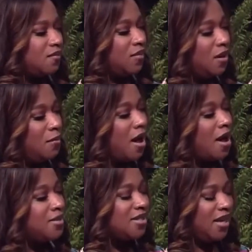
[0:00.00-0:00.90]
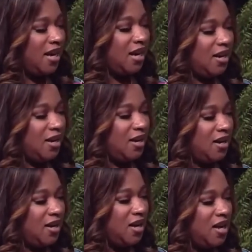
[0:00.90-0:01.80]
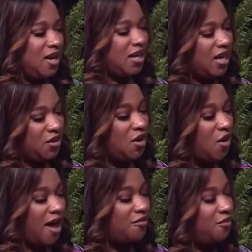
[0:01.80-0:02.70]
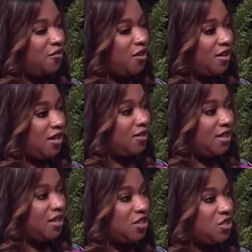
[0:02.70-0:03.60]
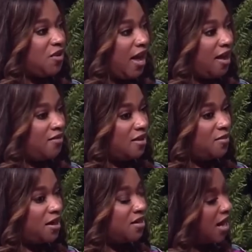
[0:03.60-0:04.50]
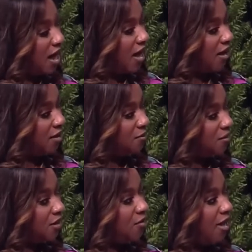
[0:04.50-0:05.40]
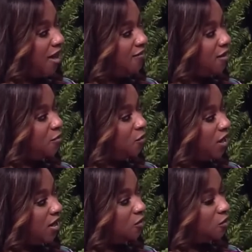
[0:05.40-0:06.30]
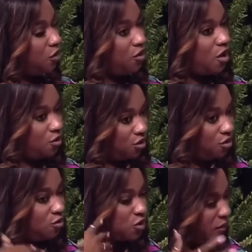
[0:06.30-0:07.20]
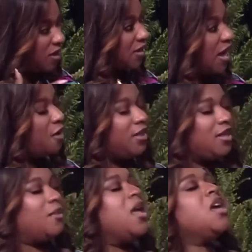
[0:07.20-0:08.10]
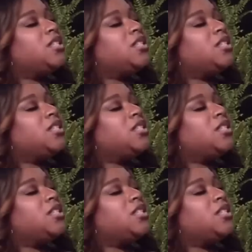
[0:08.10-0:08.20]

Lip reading: Mom said, Key, you don't have to feel guilty because you gave them their time. You gave them what, you know, you spent time with them.